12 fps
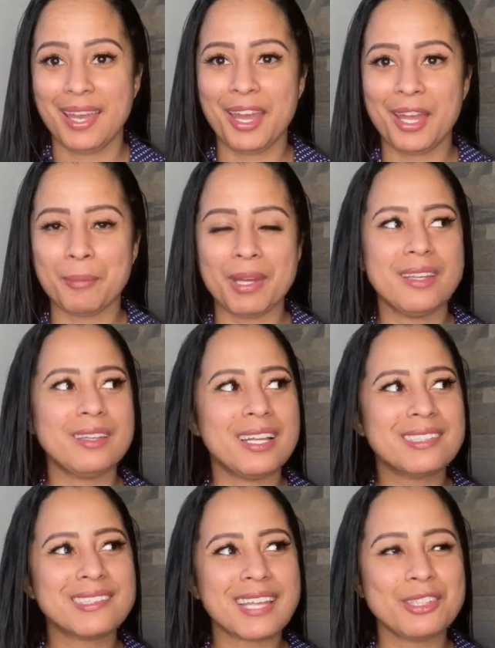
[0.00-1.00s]
And a
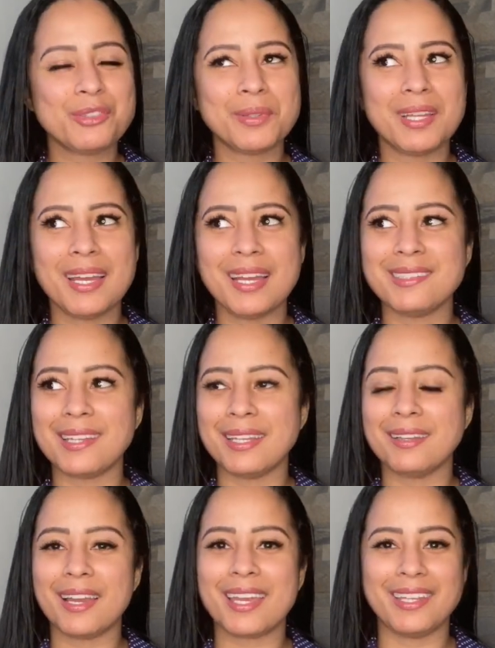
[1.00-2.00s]
scheduler is
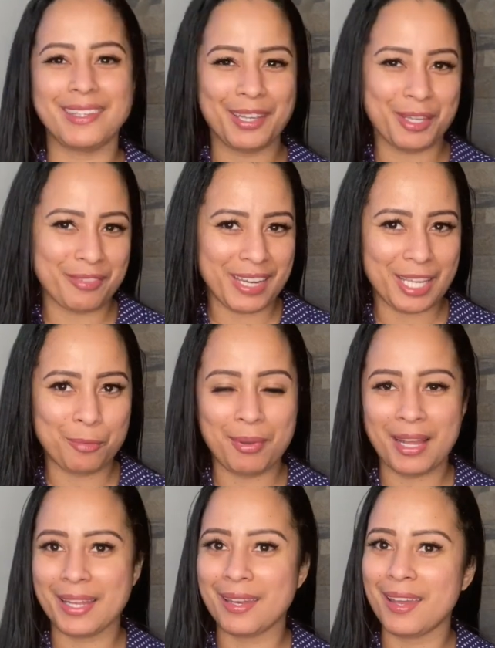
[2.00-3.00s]
in like a year ahead
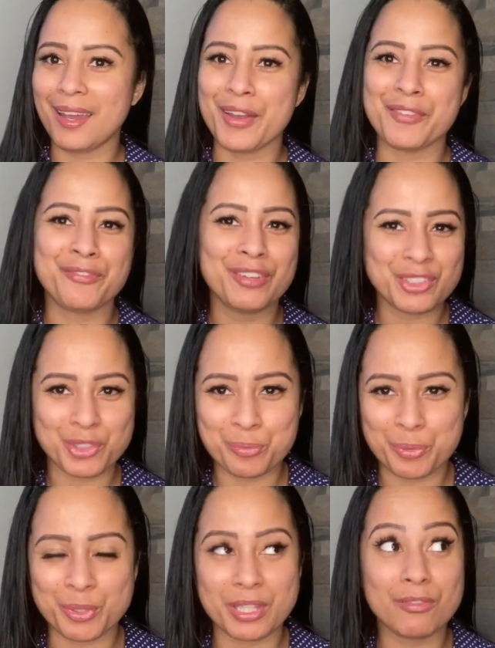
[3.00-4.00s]
planner, a vision
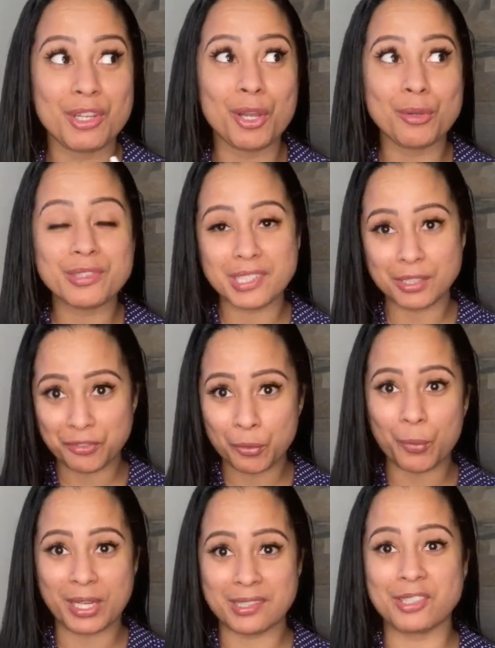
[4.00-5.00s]
board. There are loads of different
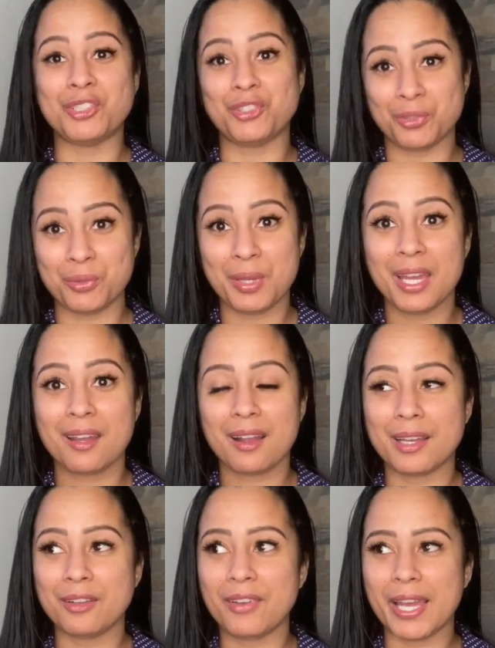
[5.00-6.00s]
ways to do
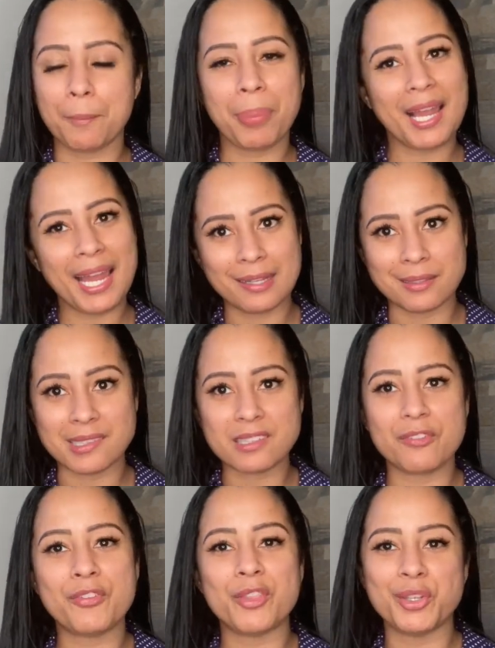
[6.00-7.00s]
kind of like plans
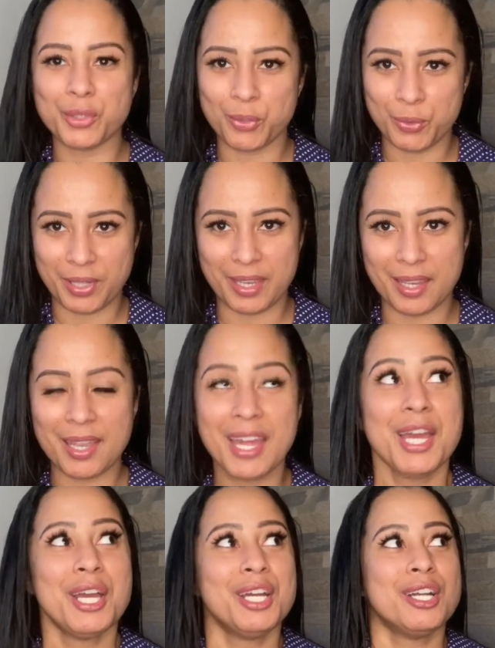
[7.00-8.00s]
for the new year.
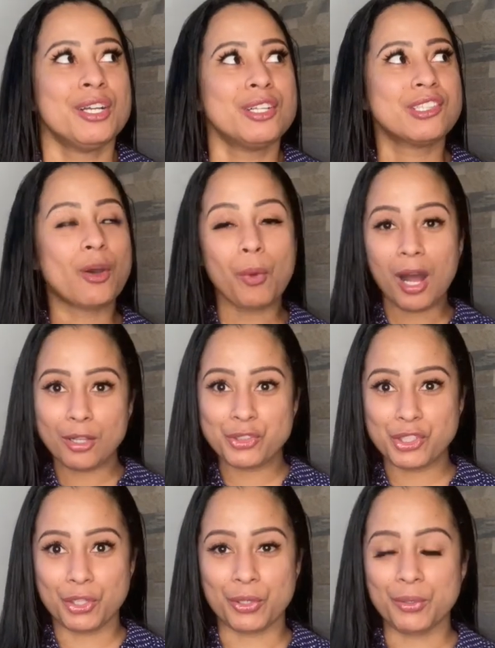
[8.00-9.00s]
So what I'll
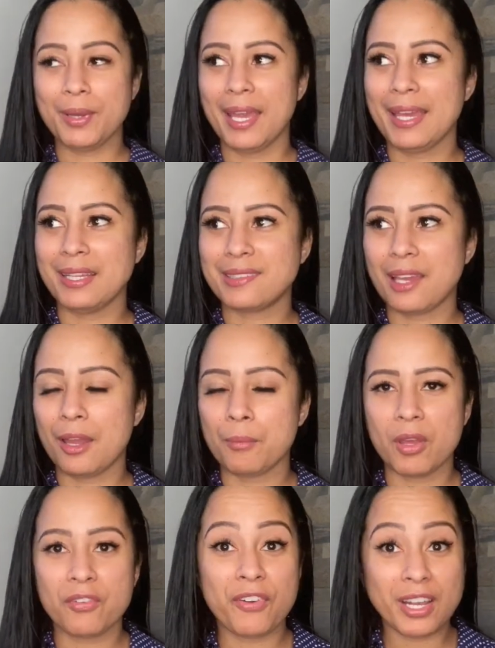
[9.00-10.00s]
do is,
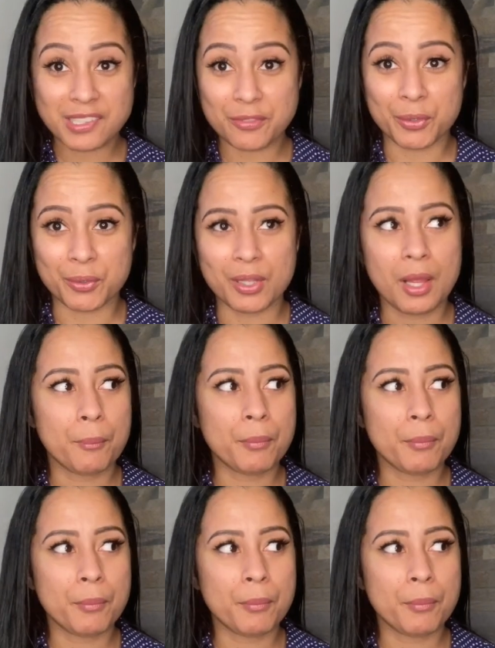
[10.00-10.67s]
first of all,